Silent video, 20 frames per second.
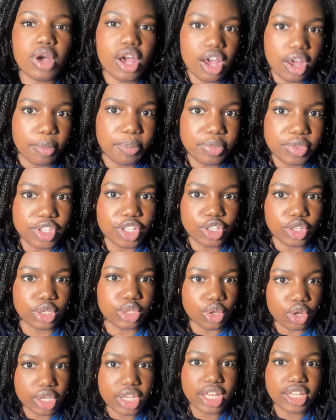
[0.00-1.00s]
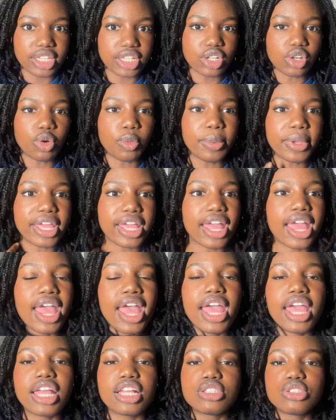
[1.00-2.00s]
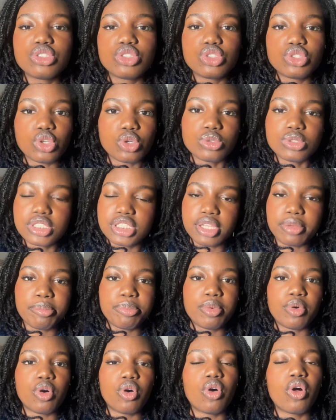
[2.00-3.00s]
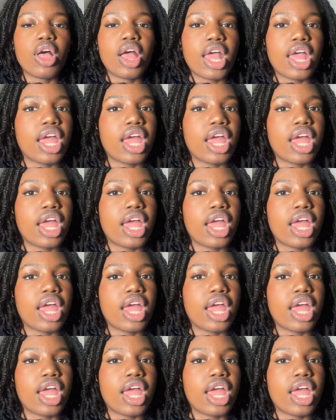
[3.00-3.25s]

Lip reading: up the look a little bit. It's so simple.